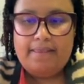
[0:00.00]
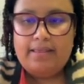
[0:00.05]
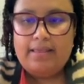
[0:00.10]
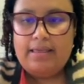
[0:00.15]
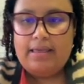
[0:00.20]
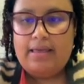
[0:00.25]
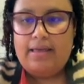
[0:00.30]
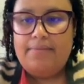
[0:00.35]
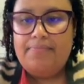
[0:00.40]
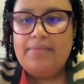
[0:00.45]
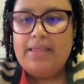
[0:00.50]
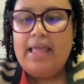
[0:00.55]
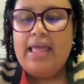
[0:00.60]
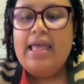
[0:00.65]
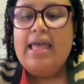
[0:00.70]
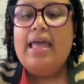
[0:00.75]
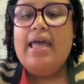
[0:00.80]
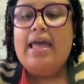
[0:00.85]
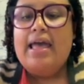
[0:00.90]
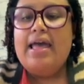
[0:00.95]
Okay,
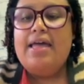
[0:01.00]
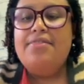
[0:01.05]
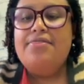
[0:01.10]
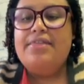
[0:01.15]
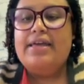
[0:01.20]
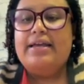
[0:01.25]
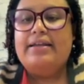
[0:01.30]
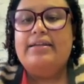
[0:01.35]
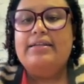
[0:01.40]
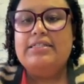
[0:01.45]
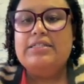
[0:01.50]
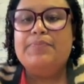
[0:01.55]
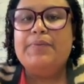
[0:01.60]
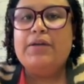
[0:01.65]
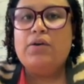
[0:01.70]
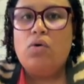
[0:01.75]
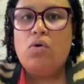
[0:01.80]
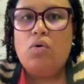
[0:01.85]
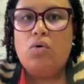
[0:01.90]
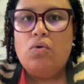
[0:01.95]
and that is
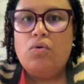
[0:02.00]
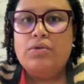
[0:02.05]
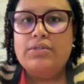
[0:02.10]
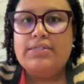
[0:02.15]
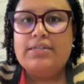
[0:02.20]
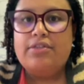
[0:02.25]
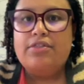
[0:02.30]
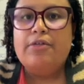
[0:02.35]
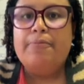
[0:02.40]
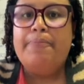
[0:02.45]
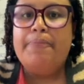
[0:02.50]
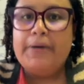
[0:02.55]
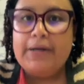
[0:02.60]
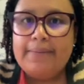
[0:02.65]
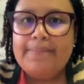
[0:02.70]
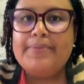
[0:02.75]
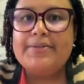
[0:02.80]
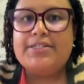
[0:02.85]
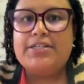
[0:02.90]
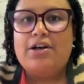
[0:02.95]
because the
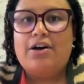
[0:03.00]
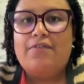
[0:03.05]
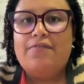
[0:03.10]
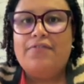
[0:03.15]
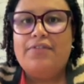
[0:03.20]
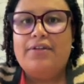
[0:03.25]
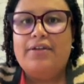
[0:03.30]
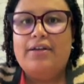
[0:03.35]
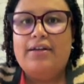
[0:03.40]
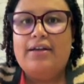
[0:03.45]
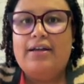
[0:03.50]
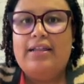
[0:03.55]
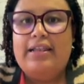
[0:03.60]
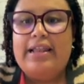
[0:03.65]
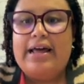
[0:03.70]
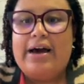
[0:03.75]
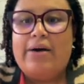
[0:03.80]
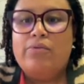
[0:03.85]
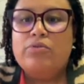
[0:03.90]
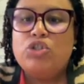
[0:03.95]
purpose of the
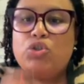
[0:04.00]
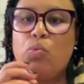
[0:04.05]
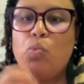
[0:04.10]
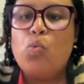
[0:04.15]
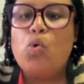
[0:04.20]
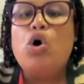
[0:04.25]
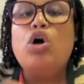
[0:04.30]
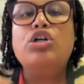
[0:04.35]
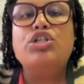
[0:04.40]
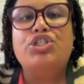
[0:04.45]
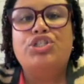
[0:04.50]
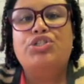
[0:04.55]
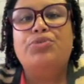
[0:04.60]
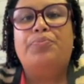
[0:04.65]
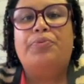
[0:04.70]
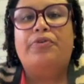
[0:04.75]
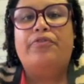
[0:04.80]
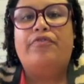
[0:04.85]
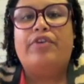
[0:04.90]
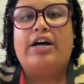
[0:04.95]
allowance was to
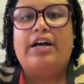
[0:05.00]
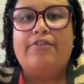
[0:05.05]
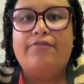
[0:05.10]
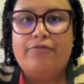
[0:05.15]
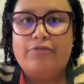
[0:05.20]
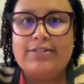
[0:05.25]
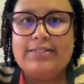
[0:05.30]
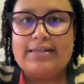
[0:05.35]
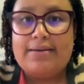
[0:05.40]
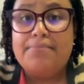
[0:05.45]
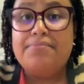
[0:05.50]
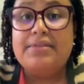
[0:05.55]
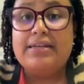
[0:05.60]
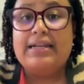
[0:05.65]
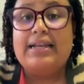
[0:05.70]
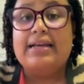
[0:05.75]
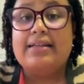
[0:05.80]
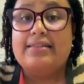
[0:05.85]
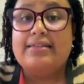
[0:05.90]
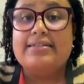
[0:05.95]
provide for something
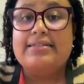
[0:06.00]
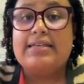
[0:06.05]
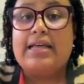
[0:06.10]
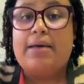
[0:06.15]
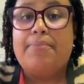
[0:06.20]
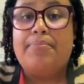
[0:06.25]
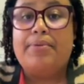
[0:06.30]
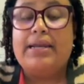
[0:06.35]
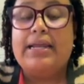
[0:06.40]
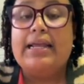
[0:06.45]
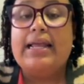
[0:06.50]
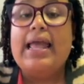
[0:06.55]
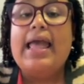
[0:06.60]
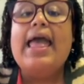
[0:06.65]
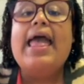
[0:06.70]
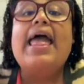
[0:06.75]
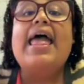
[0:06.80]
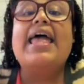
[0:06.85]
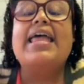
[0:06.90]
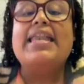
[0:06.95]
like this happening,
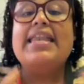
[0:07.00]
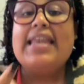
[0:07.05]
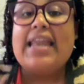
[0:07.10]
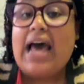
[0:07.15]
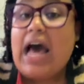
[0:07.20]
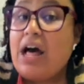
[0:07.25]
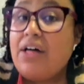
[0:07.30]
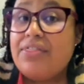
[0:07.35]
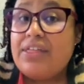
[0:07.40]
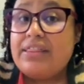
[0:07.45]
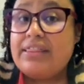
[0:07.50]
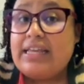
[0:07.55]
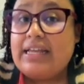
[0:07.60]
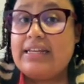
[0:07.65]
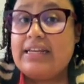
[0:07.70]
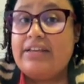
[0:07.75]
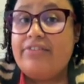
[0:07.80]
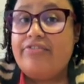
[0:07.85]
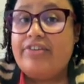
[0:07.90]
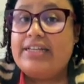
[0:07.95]
and now that
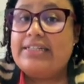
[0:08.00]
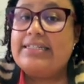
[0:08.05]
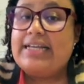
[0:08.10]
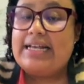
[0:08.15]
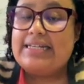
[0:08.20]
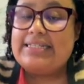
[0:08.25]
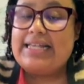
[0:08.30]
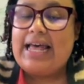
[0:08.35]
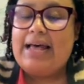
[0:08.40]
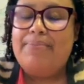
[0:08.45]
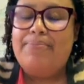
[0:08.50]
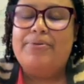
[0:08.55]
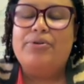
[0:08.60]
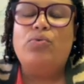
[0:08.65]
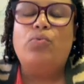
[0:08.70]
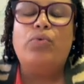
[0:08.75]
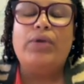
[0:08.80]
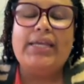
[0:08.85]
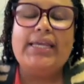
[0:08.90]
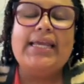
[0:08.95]
that event has
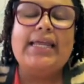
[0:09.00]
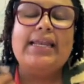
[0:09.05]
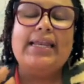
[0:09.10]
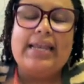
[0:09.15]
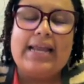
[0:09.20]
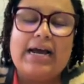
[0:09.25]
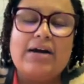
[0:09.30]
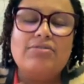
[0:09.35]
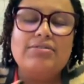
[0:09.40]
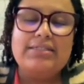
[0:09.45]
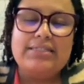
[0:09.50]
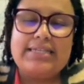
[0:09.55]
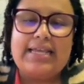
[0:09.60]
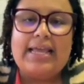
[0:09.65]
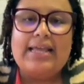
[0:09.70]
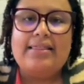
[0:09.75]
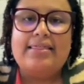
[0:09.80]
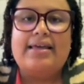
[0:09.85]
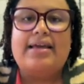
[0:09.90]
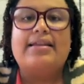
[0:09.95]
happened, we can now
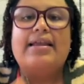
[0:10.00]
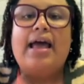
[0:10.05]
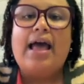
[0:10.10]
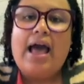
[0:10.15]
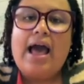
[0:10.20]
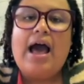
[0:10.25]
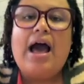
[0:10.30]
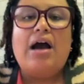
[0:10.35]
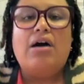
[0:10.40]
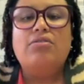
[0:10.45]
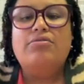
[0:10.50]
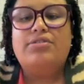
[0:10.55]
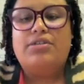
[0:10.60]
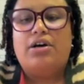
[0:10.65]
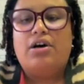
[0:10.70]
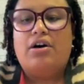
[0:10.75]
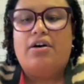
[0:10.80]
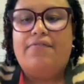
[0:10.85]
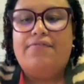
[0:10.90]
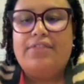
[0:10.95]
take that out
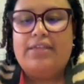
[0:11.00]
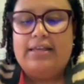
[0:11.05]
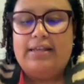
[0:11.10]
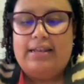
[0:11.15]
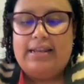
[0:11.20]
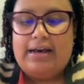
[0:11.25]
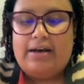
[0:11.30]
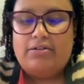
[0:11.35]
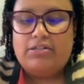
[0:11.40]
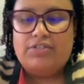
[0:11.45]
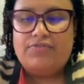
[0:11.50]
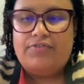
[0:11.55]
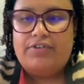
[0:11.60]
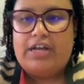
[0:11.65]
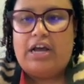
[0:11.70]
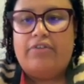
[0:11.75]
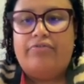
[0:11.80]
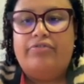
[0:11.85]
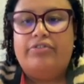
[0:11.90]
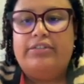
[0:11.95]
of the allowance for
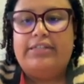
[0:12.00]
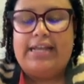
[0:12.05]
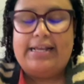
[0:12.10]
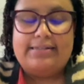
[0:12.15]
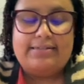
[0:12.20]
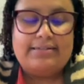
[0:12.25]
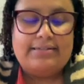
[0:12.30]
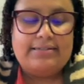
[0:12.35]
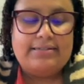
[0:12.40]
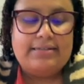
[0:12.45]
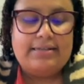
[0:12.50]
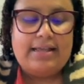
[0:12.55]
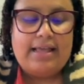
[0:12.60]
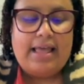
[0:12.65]
doubtful debts.